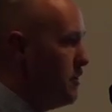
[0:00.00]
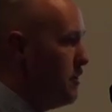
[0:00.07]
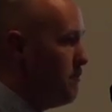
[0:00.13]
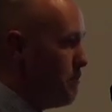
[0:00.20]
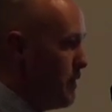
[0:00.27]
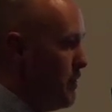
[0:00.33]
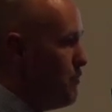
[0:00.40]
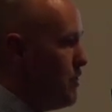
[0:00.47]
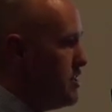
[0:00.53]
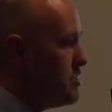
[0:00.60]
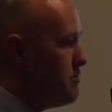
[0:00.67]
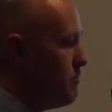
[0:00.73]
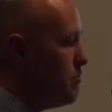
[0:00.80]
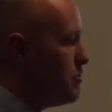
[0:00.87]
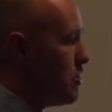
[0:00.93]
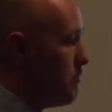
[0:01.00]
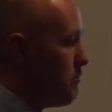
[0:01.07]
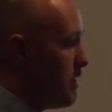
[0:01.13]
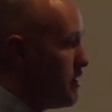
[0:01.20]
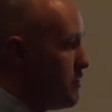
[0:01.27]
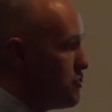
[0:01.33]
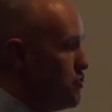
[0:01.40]
Be reasonable, don't
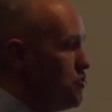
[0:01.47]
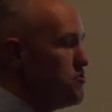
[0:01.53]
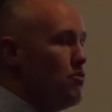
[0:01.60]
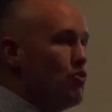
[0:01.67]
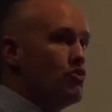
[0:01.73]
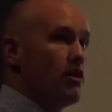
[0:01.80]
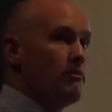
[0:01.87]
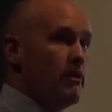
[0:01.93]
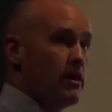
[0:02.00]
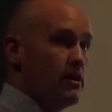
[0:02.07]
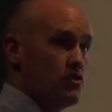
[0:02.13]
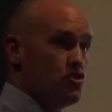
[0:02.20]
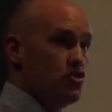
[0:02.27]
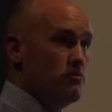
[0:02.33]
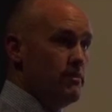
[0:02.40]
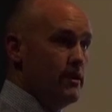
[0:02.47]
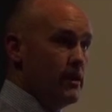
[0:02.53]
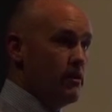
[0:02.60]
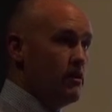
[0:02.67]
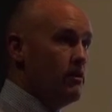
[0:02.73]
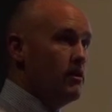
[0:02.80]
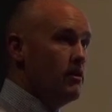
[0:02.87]
make it too small, don't make it too big.
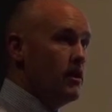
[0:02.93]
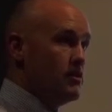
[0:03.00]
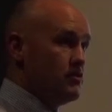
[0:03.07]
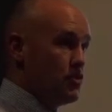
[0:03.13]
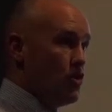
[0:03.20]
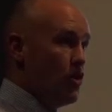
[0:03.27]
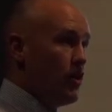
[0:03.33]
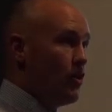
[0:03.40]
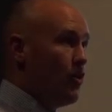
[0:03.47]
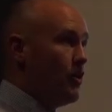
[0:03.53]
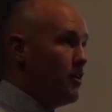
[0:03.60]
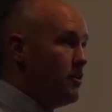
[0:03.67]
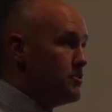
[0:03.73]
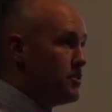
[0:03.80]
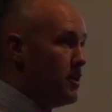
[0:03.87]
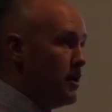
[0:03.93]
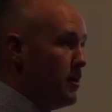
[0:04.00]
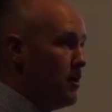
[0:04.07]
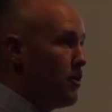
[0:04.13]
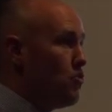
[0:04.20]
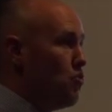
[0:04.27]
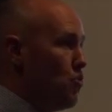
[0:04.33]
As a guideline, I'd say a
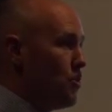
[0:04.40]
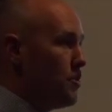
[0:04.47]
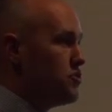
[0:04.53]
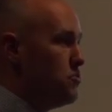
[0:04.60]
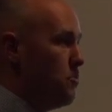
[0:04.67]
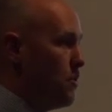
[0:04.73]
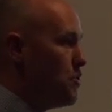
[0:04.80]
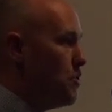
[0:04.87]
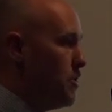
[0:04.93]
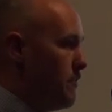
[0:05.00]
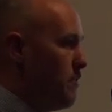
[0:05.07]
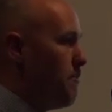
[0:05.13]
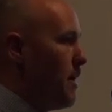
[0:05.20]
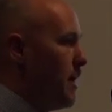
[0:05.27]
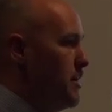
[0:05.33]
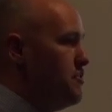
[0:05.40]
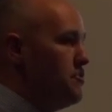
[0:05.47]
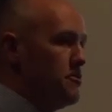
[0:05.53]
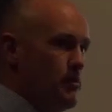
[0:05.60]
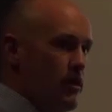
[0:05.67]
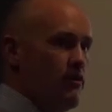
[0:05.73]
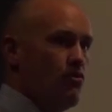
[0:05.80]
quarter to a third of a page is
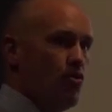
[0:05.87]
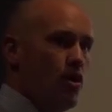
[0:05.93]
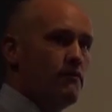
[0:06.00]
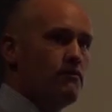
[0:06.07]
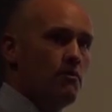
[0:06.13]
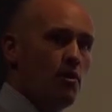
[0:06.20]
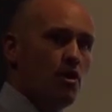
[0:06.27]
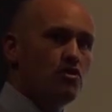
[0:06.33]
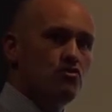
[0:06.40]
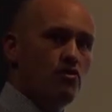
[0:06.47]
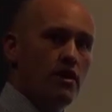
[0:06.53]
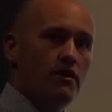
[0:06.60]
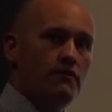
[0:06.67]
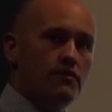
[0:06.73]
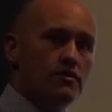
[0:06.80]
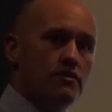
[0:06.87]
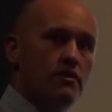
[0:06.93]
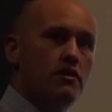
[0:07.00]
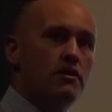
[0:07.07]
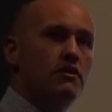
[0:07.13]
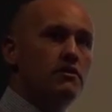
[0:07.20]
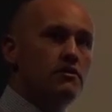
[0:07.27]
about right for most graphs.
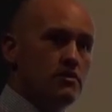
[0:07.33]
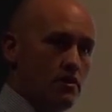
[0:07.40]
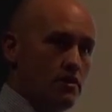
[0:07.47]
So